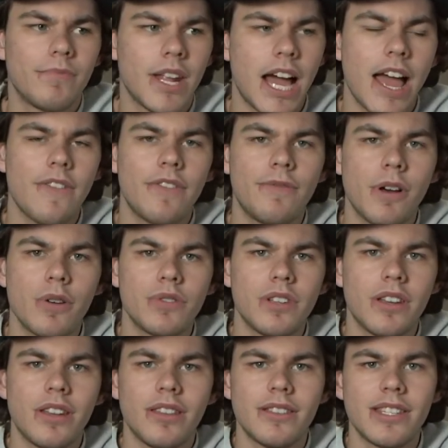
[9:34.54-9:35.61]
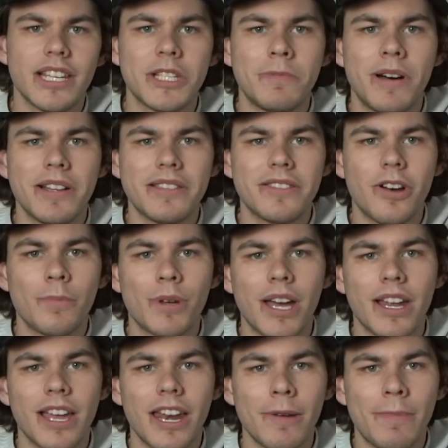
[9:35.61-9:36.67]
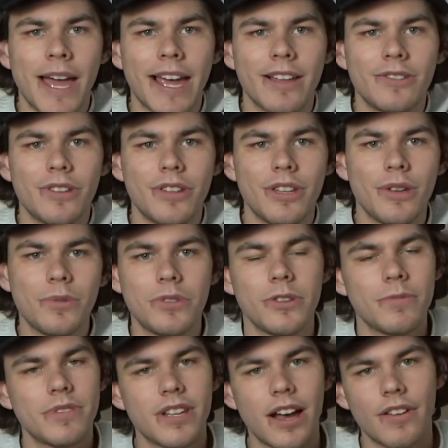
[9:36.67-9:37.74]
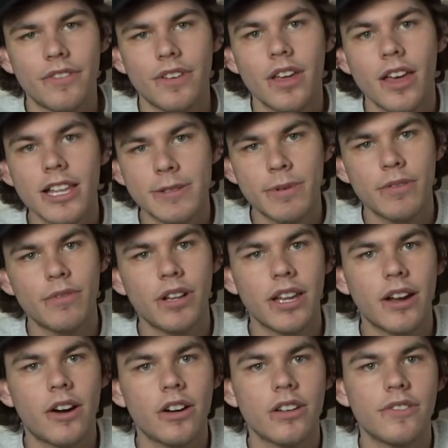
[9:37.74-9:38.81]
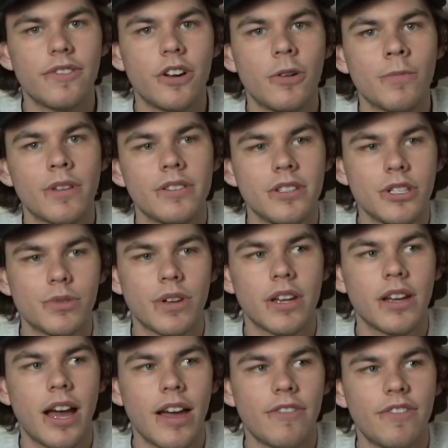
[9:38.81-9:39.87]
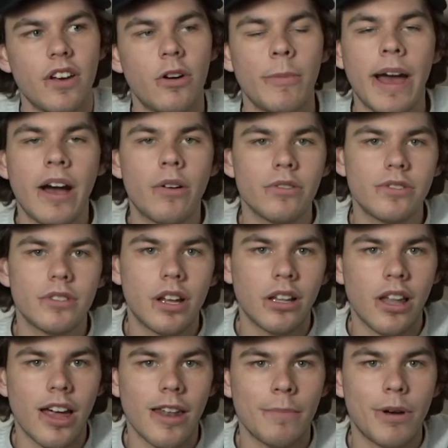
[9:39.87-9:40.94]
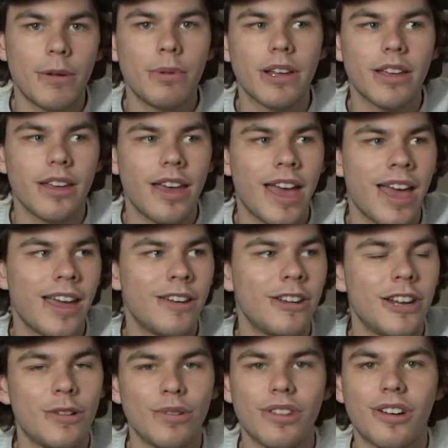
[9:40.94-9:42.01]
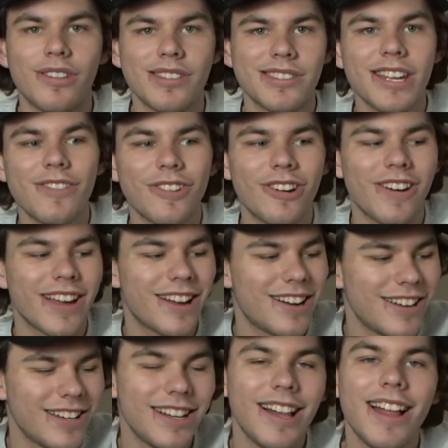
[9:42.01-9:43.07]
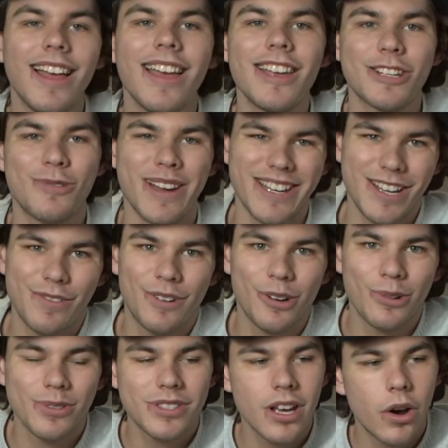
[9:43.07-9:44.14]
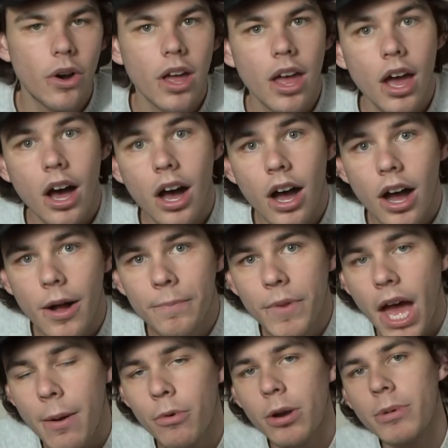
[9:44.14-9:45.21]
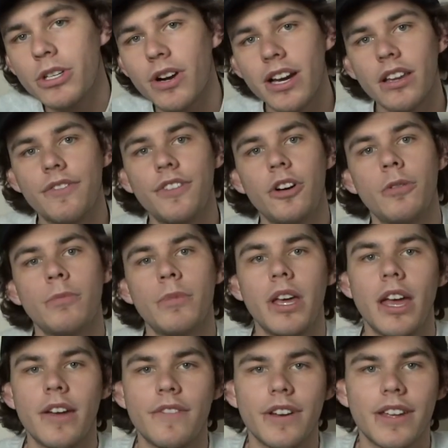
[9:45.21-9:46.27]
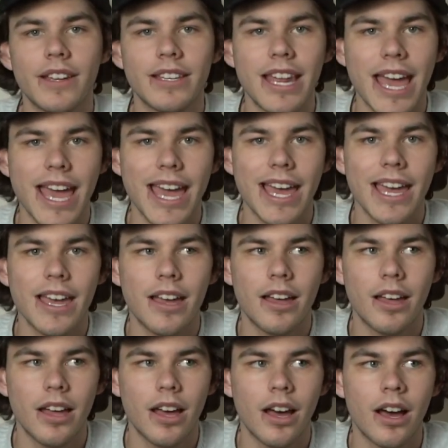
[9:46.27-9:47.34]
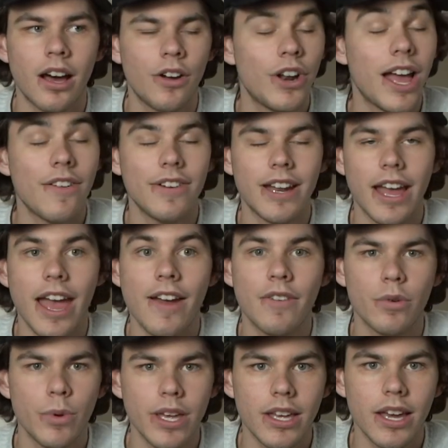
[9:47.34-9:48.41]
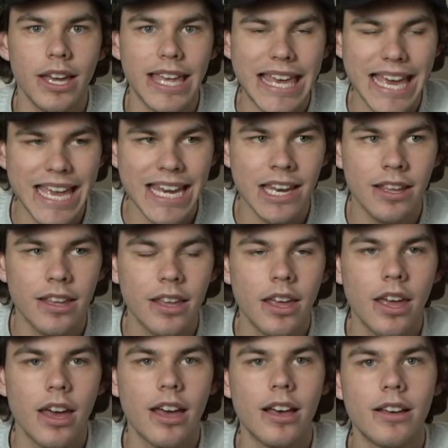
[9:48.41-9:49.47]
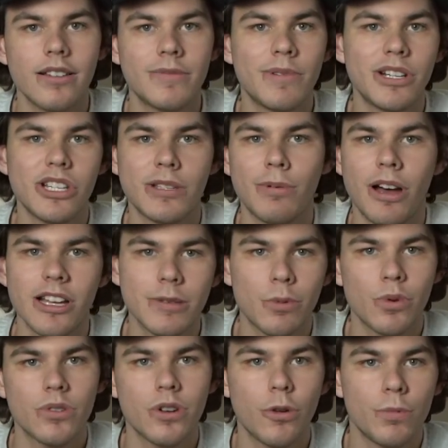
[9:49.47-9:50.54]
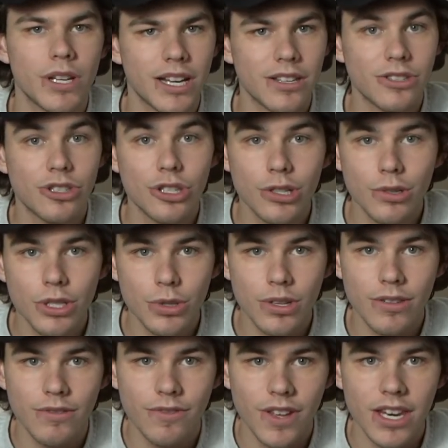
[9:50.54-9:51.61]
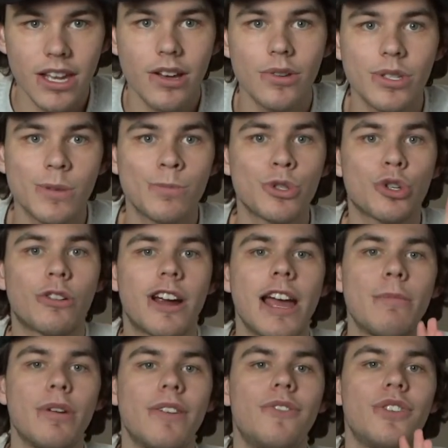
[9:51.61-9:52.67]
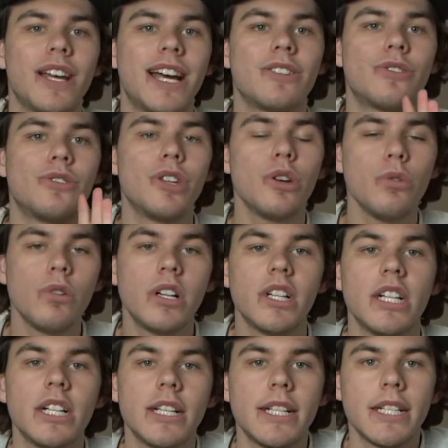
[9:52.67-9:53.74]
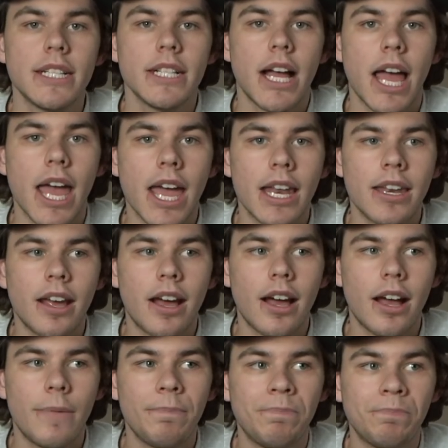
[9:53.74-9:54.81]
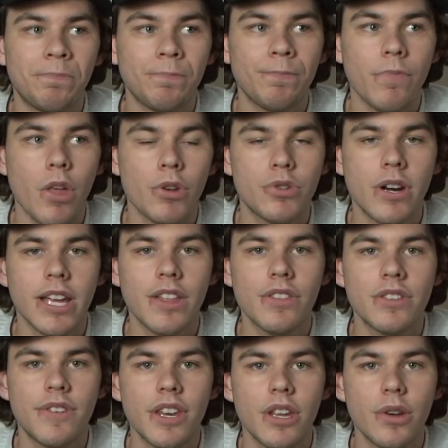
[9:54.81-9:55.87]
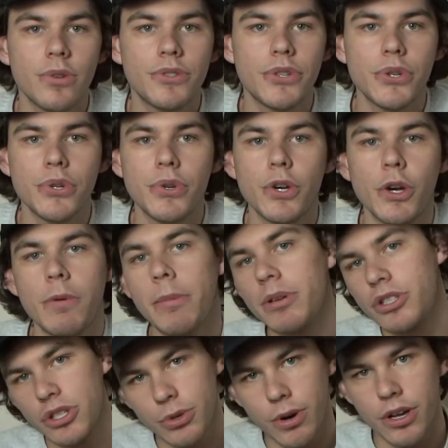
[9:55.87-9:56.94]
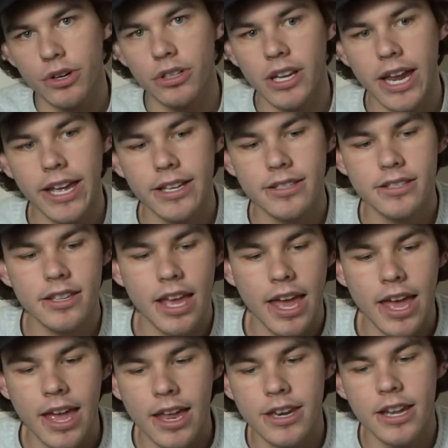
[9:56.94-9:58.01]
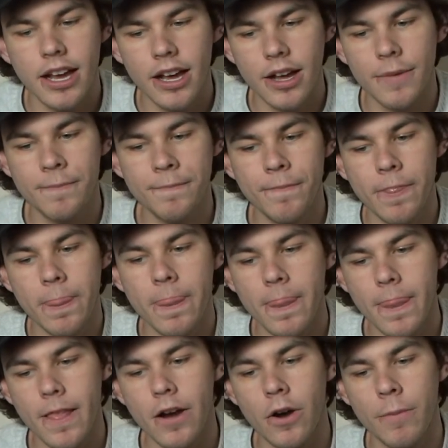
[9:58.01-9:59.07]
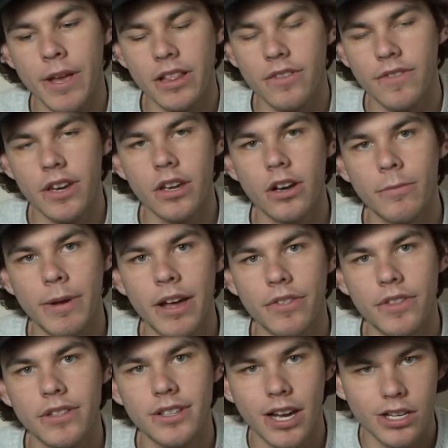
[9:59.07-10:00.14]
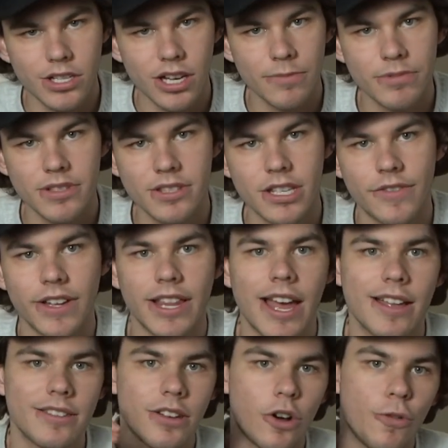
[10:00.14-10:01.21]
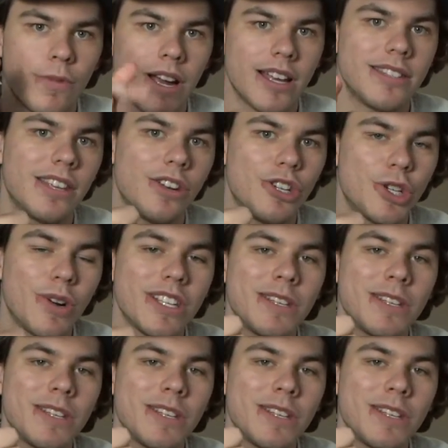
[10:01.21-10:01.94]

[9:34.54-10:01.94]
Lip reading: I haven't posted in 6 months, so I'm kind of getting back into the YouTube stuff. It's been really hard to film because usually I film out a lot in public, and with all the stuff going on, it's quite difficult. So I'm going to be trying to film every day, not every day, every week again, as much as possible. So hope you guys do enjoy the video. Subscribe if you guys are new. And let's try to get this video to maybe 200 likes, and I'll make the video about the touch-ups and stuff like that. So I hope you guys did enjoy.